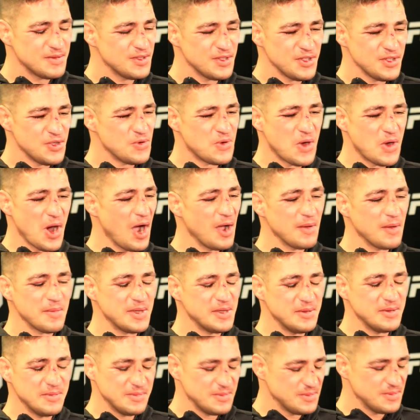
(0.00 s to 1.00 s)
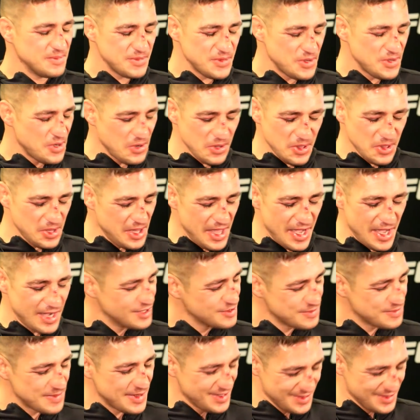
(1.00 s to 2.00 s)
You got me. You're the
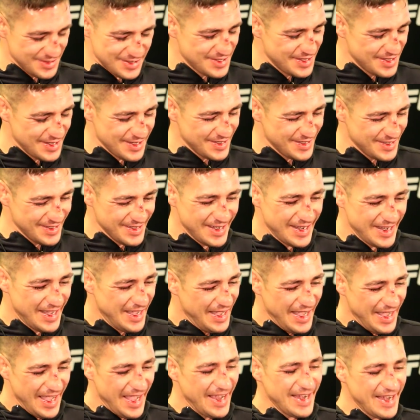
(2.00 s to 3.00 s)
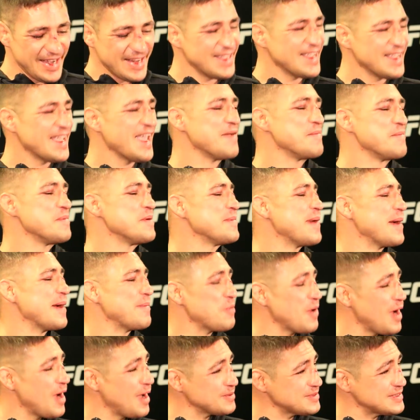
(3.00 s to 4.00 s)
last man standing. And he gave me my
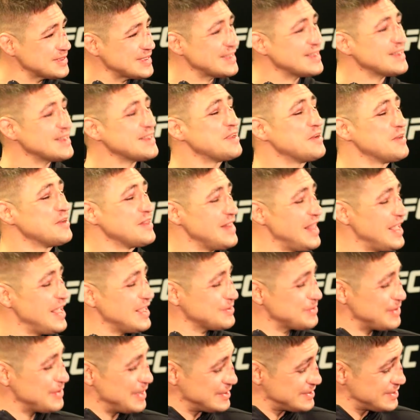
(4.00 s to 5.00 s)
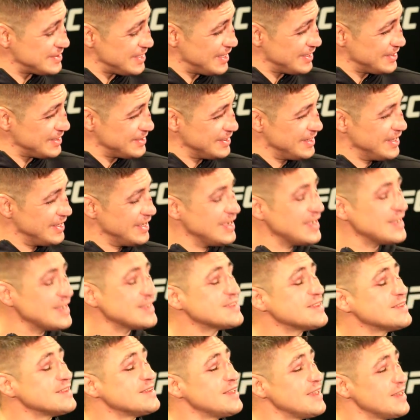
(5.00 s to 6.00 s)
props, said, you're the last man standing. I
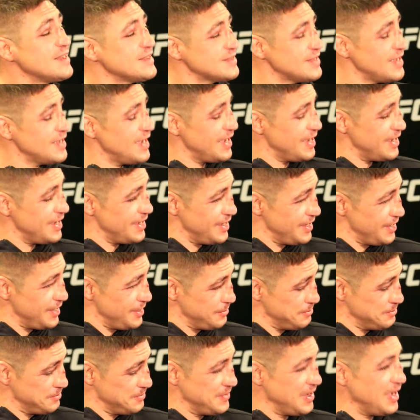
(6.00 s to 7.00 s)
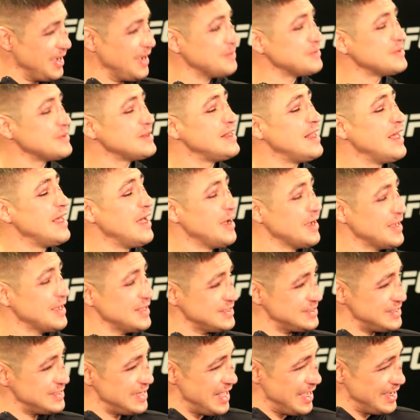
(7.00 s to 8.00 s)
said, yes, I am. I'm the
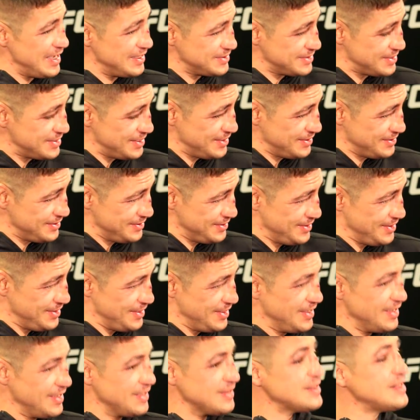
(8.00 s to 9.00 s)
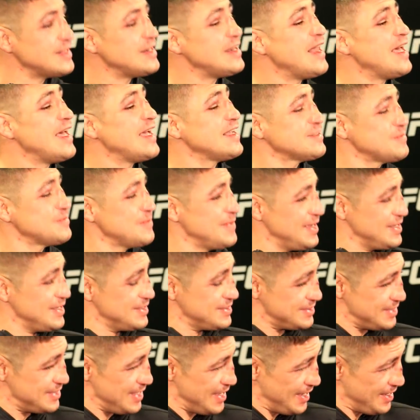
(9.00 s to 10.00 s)
longest lasting, the last man
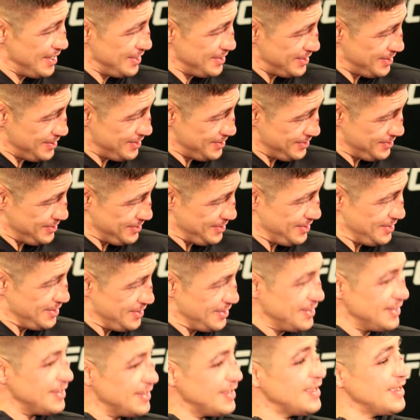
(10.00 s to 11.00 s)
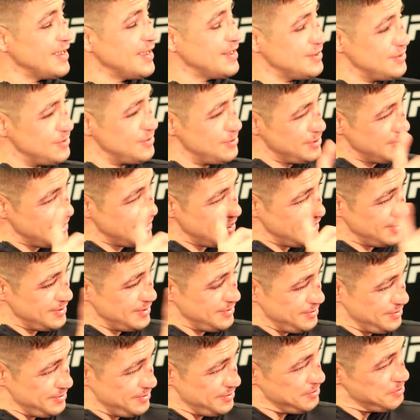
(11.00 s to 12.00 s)
standing. And you
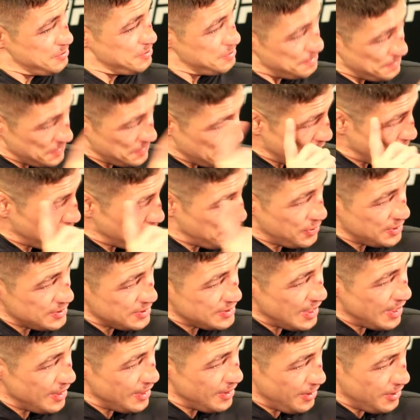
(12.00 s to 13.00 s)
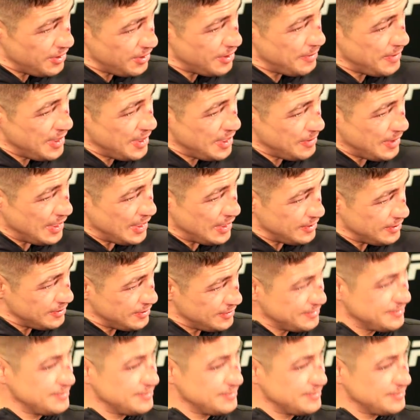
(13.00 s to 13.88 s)
can put that on a meme.